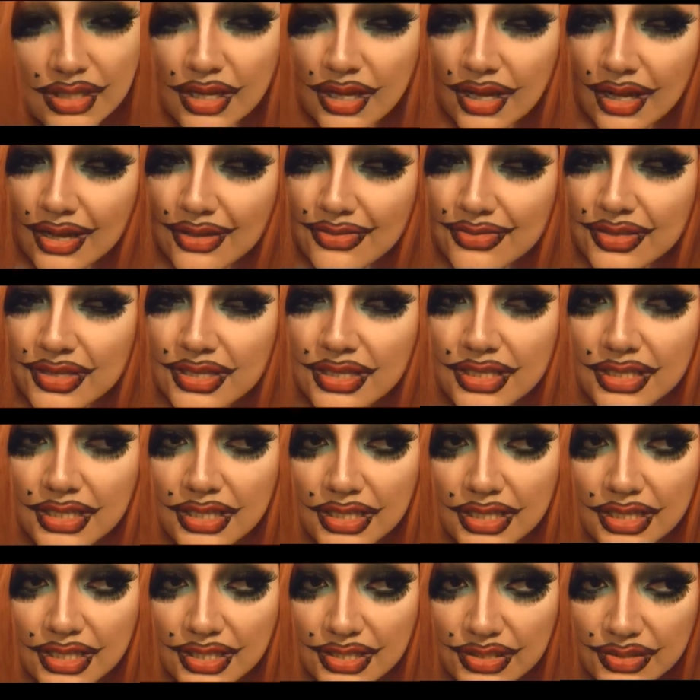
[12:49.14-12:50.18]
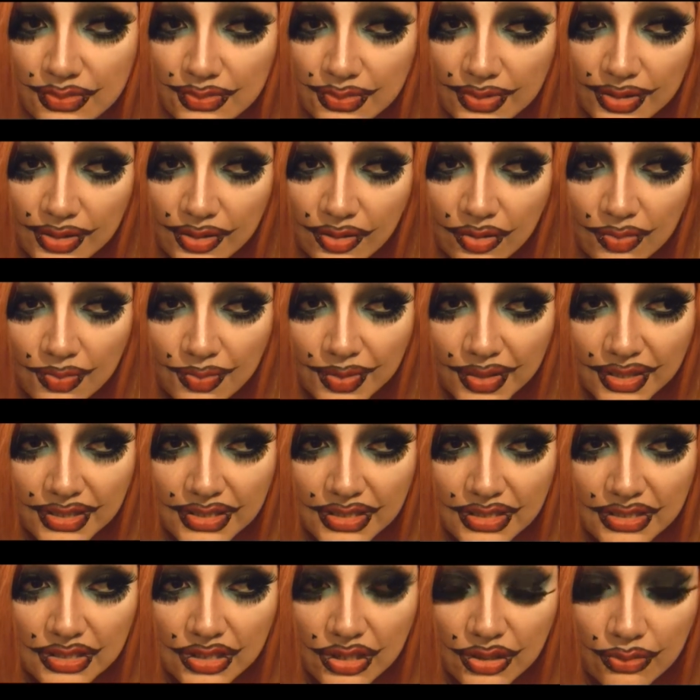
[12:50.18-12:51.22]
I think it is real,
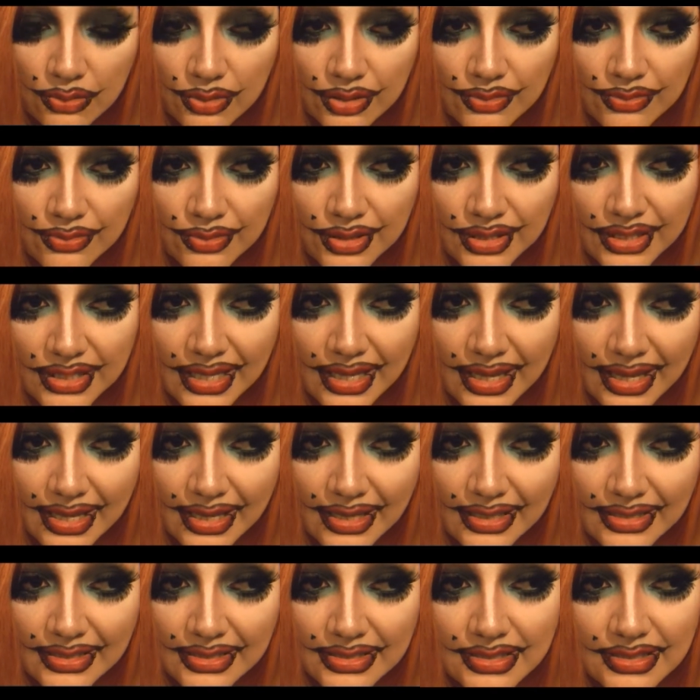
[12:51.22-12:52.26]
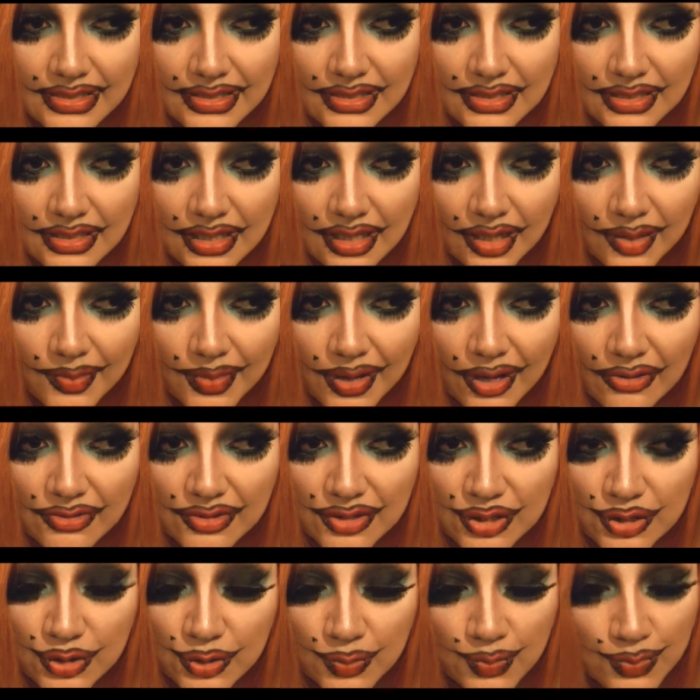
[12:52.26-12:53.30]
but no one really has come out
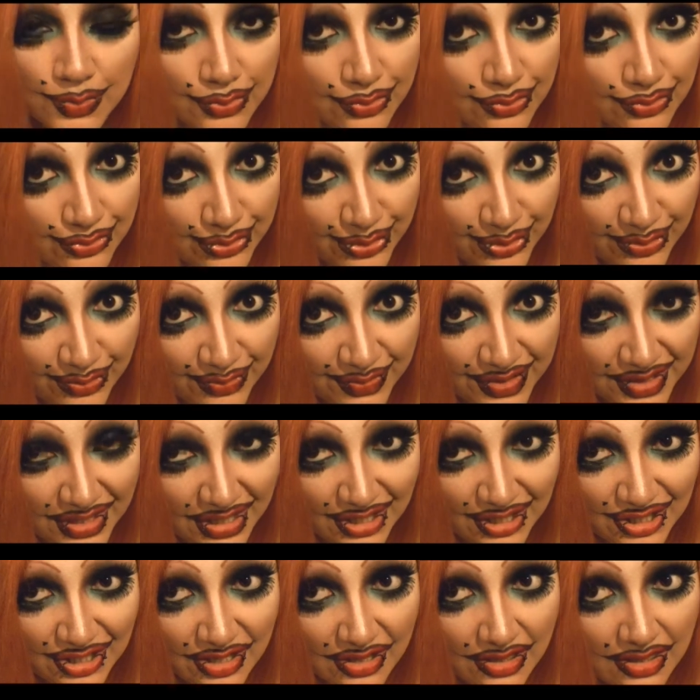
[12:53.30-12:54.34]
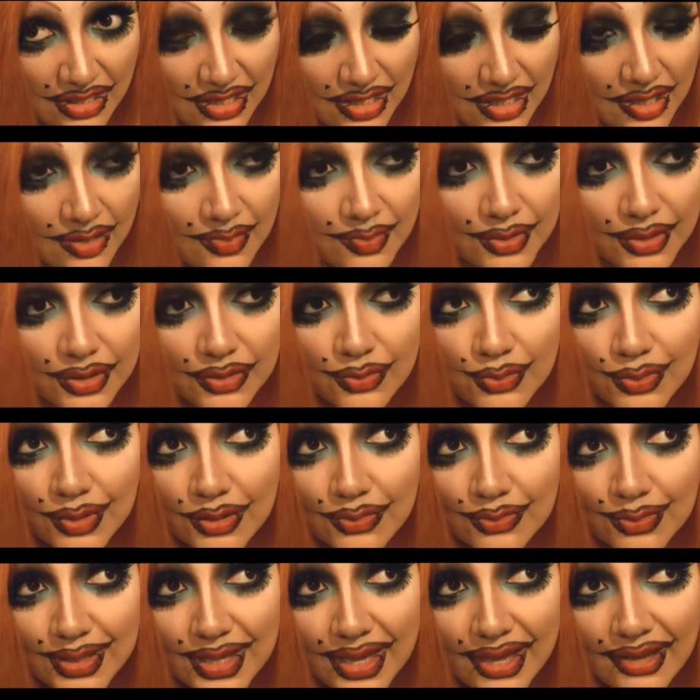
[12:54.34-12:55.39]
to prove such a thing. But
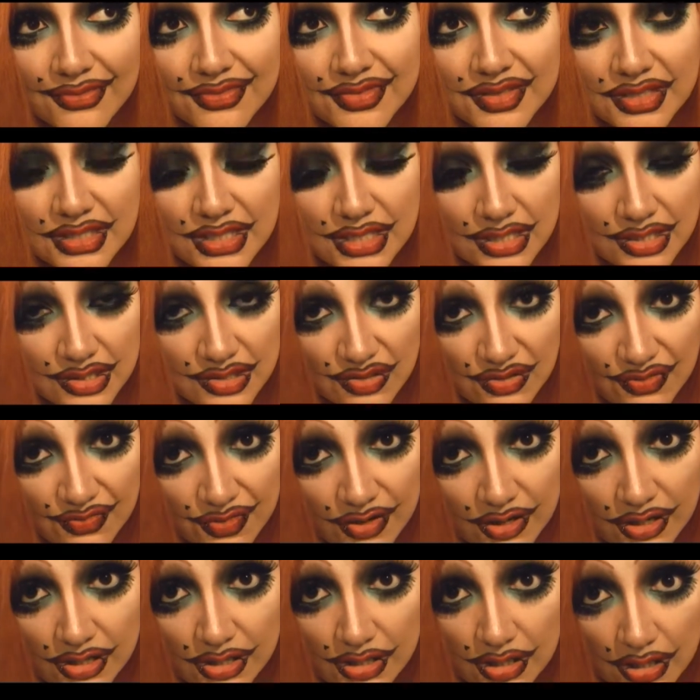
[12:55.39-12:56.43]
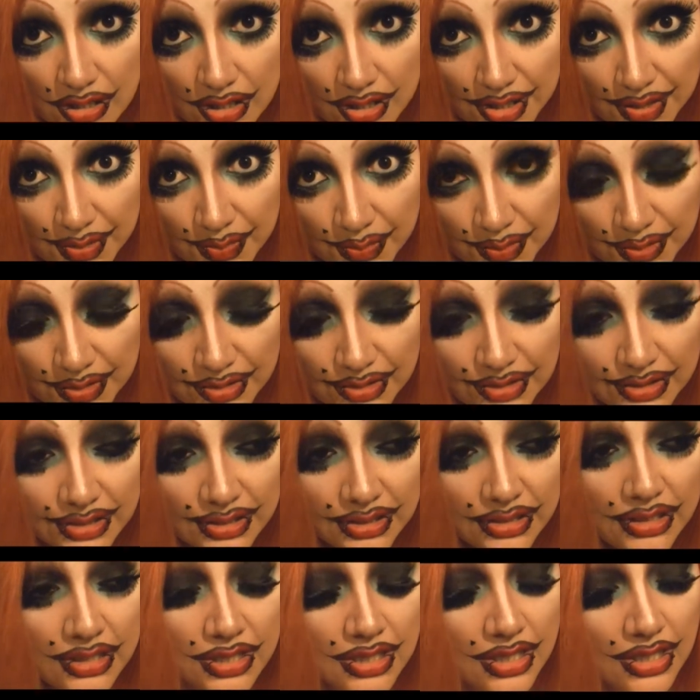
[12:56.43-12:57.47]
what we have seen so far in Hollywood
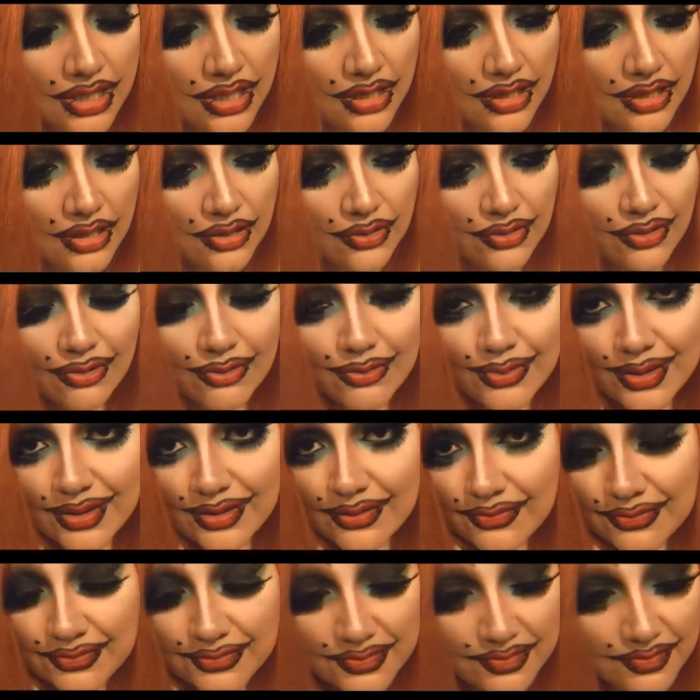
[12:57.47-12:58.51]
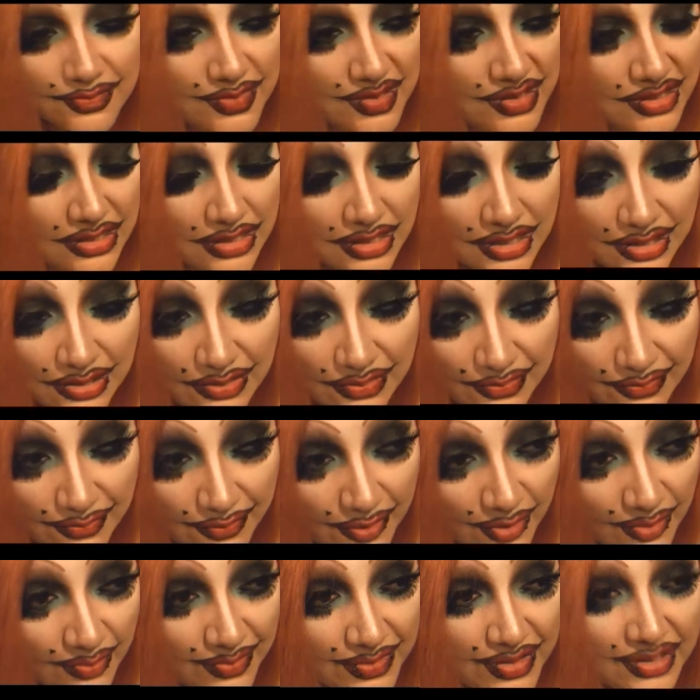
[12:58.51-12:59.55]
and what we've seen
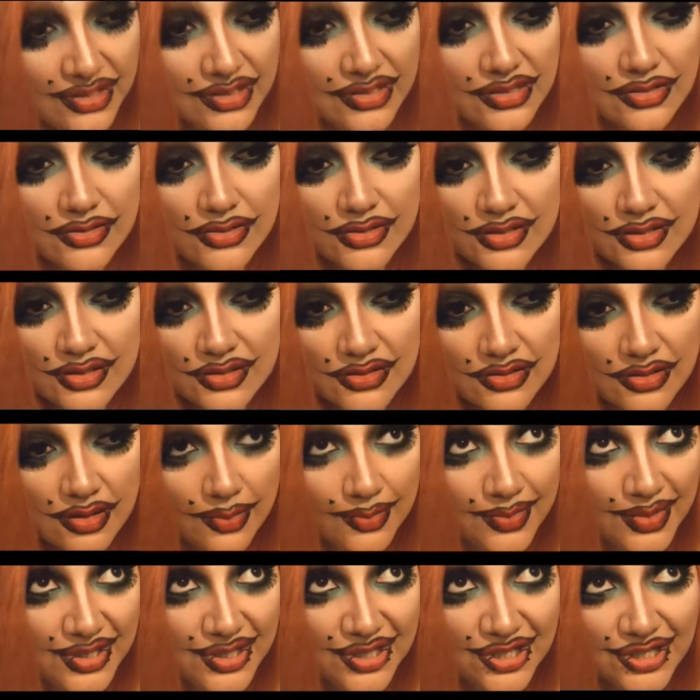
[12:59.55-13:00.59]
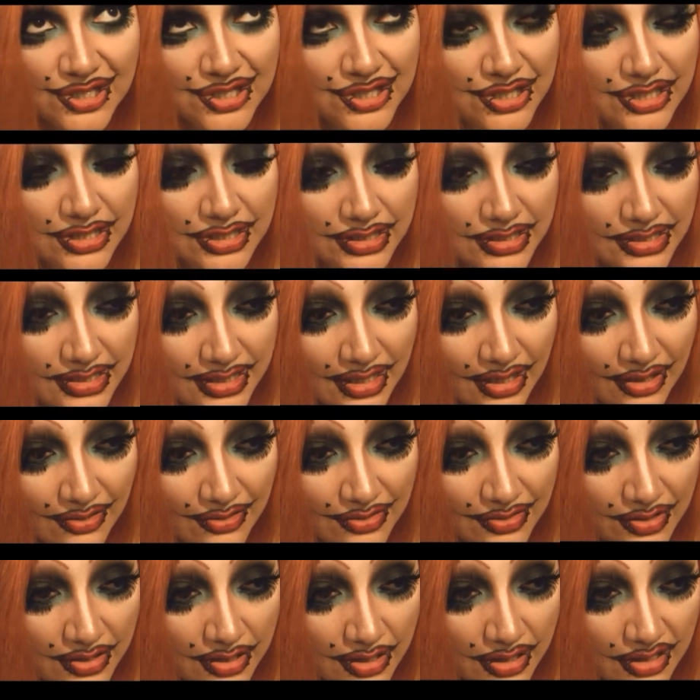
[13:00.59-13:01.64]
from these certain magicians
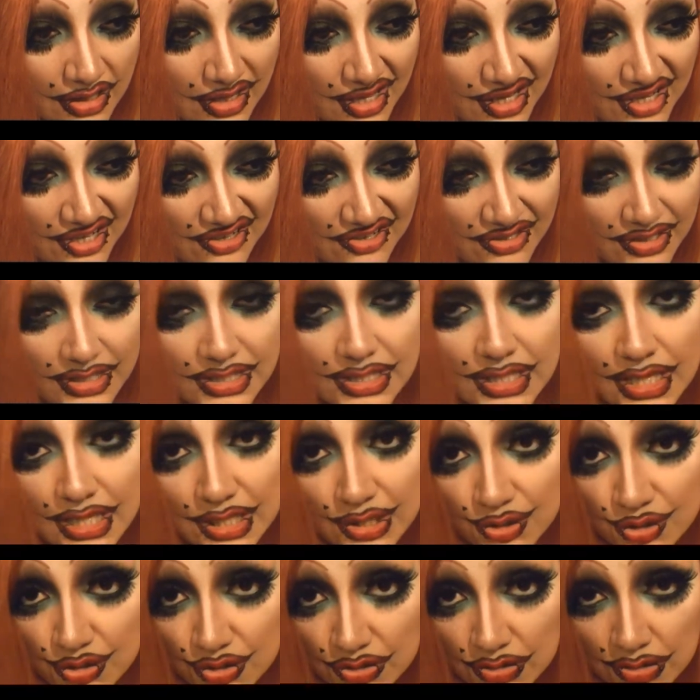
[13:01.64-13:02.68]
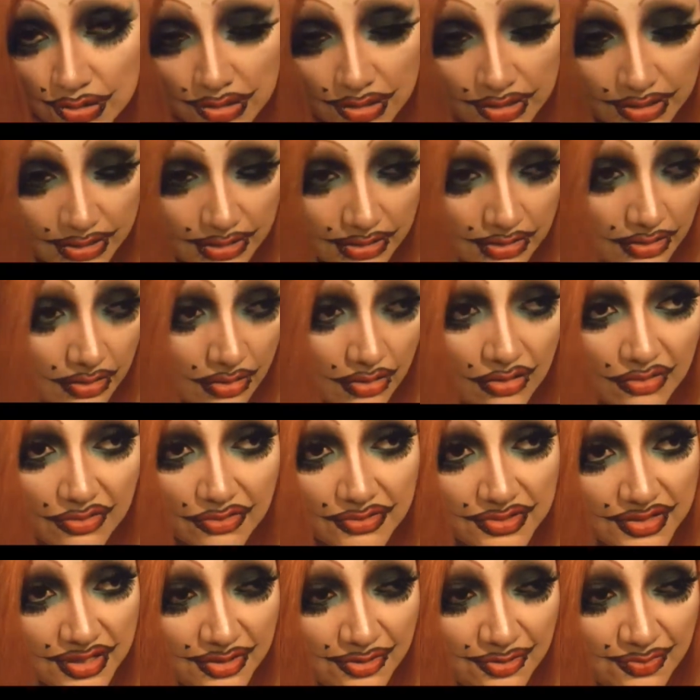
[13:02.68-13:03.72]
out there like Chris Angel and all
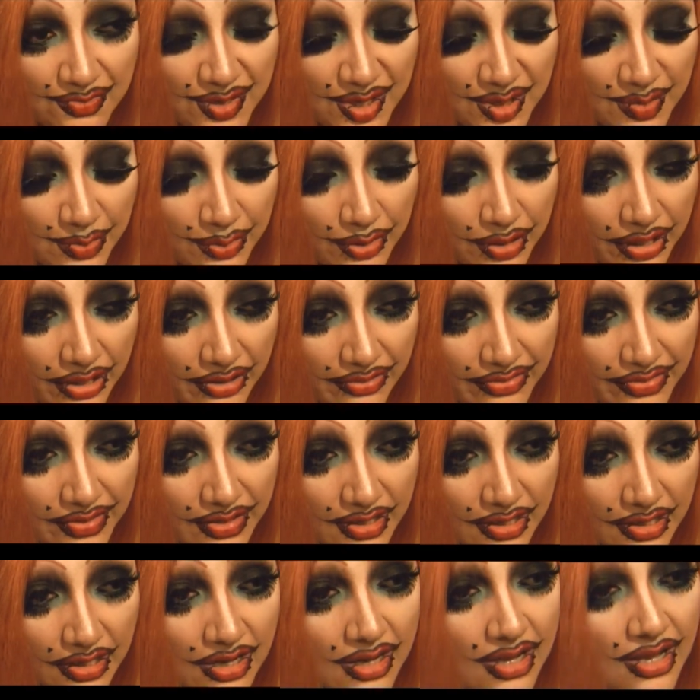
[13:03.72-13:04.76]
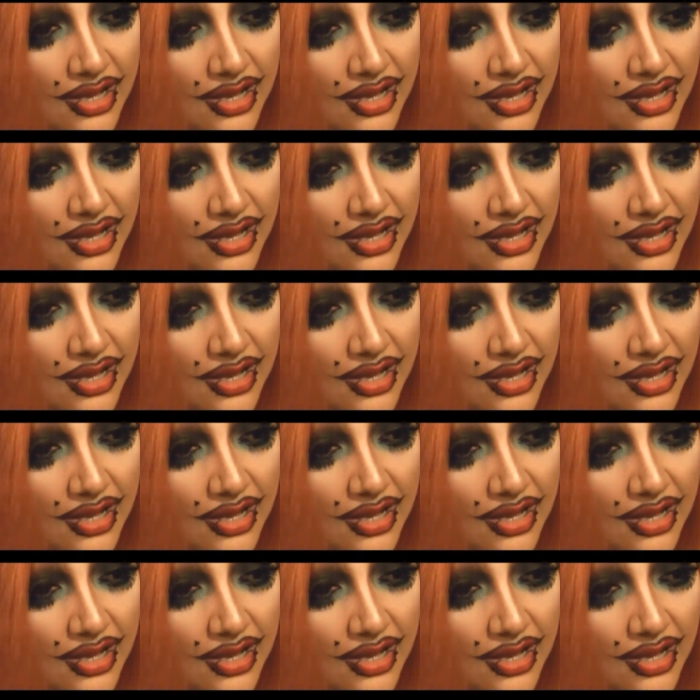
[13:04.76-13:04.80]
those other people out there,